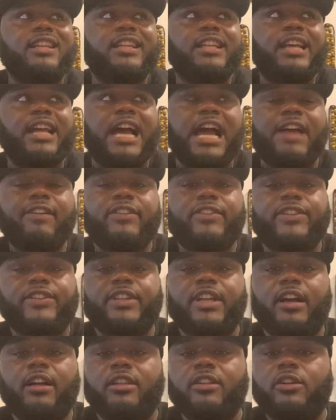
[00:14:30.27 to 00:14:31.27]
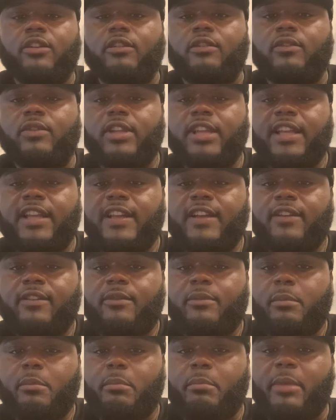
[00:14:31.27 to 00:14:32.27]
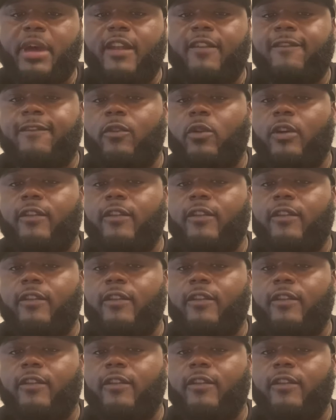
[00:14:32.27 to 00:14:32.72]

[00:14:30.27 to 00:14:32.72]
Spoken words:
I have a little metaphor